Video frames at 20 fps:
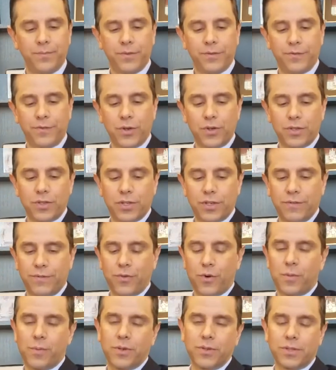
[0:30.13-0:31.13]
First and
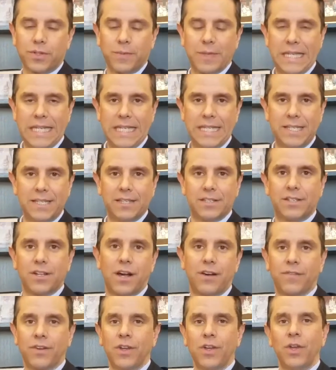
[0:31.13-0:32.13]
foremost, some of the easy stuff.
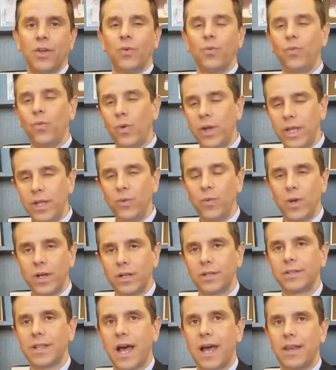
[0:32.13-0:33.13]
We
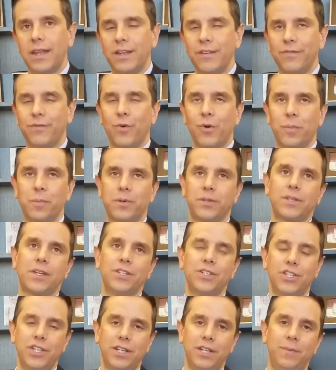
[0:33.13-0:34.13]
will not hit 4%
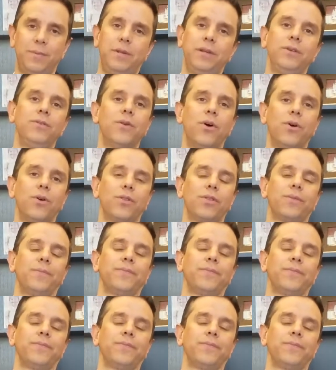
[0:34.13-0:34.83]
GDP growth.